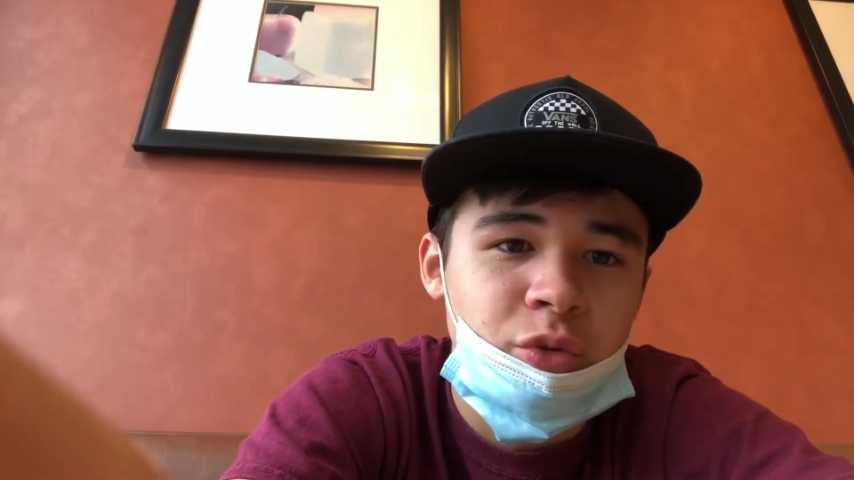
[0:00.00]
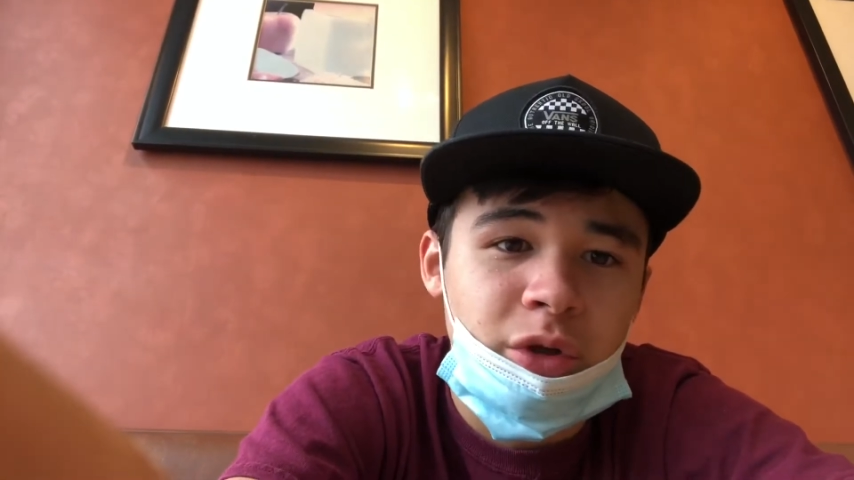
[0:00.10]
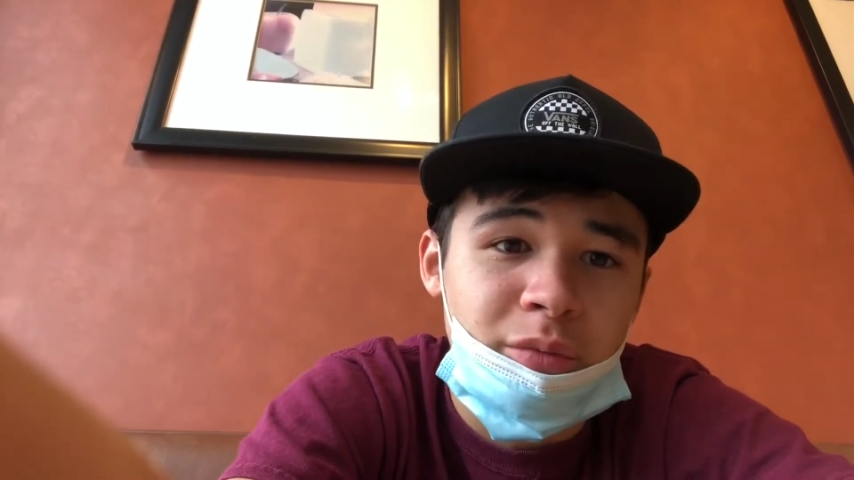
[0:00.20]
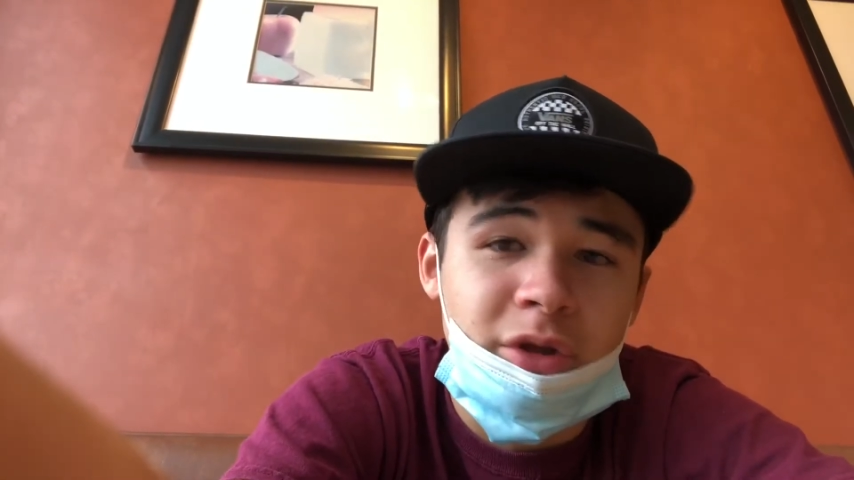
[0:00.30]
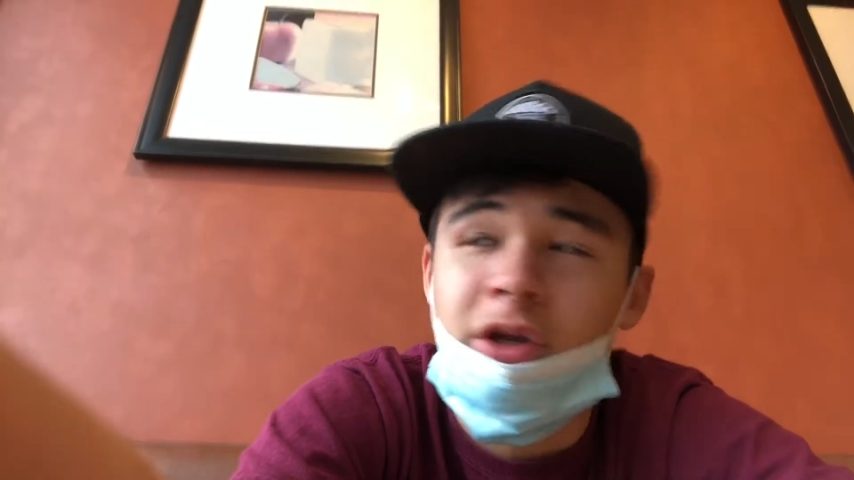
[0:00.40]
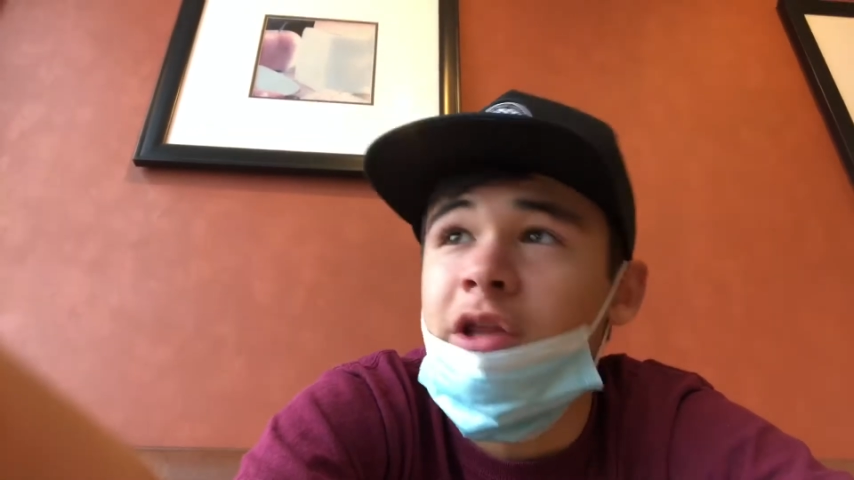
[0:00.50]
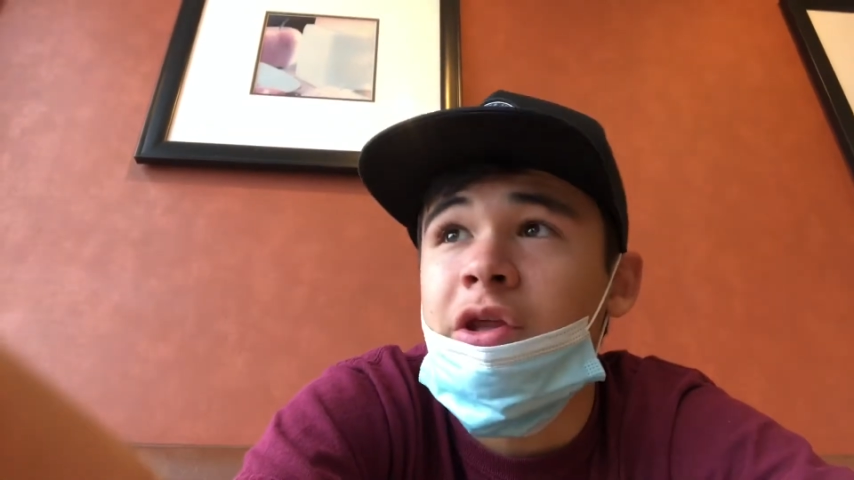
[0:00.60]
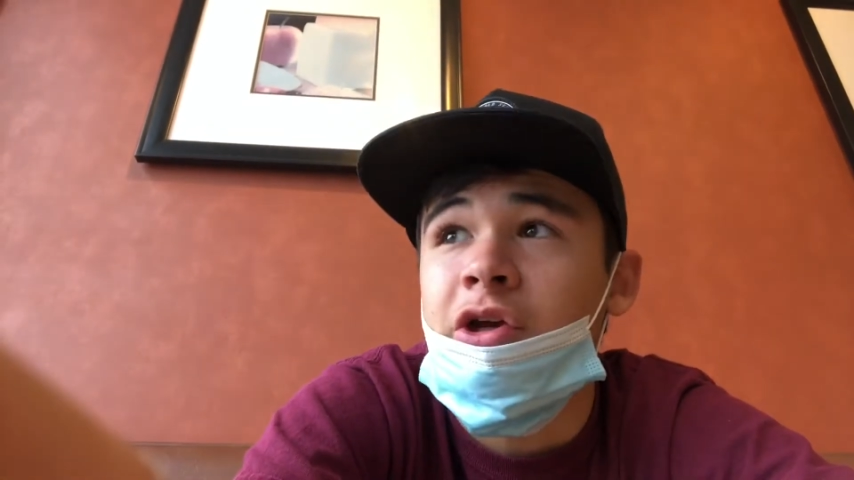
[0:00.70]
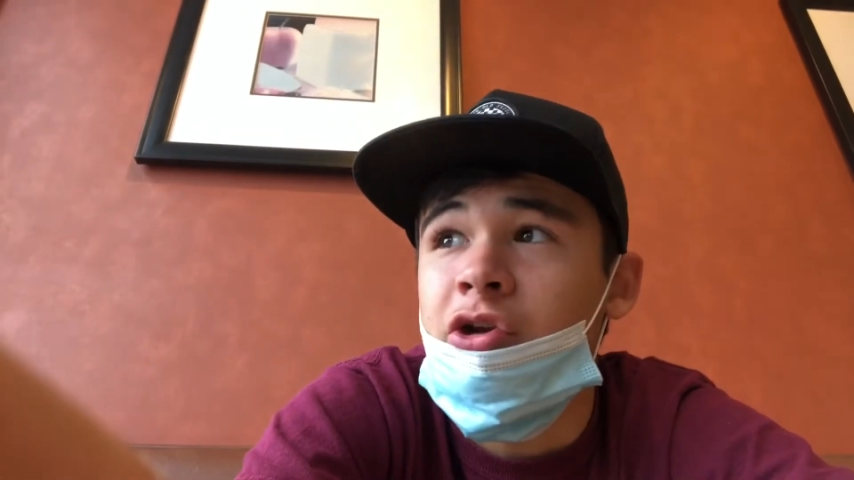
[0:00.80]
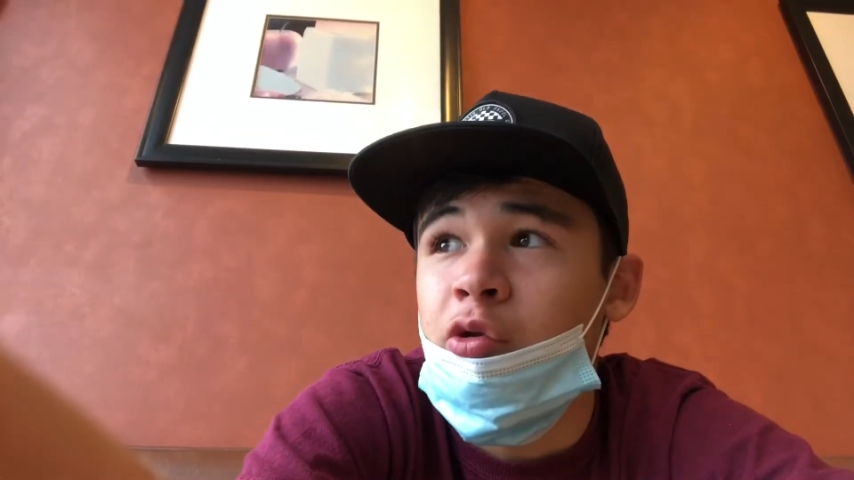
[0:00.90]
We, me and
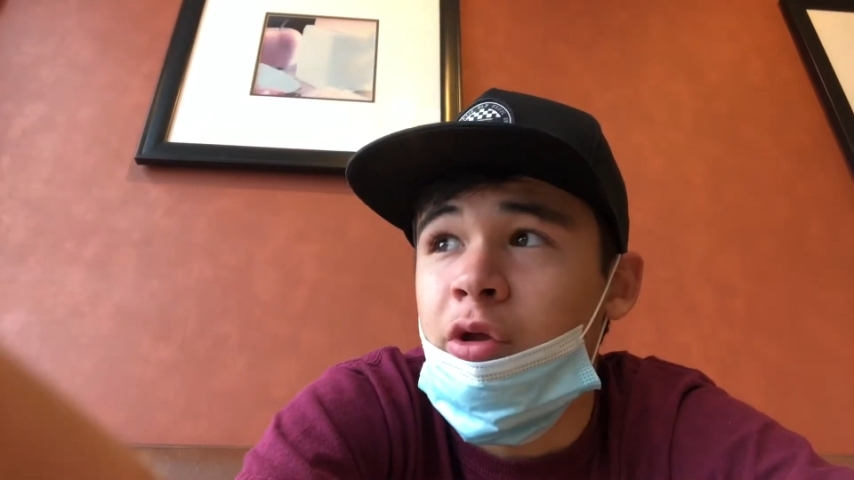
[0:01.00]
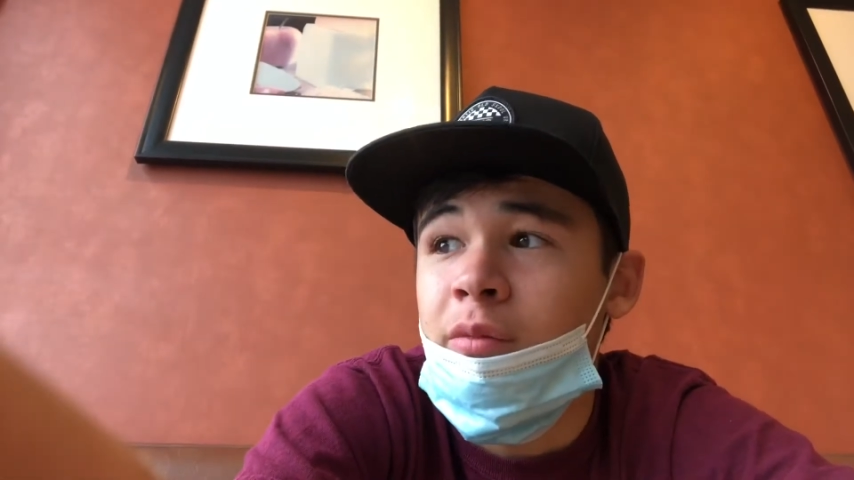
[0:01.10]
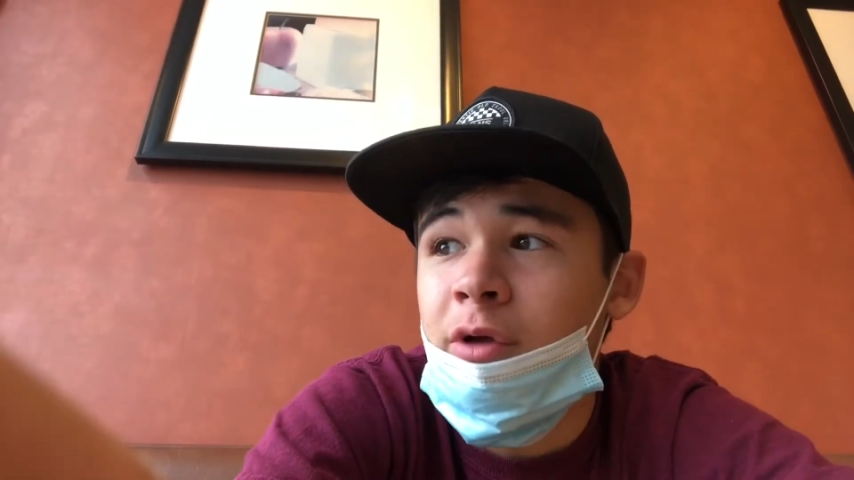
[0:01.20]
Nathan can do them.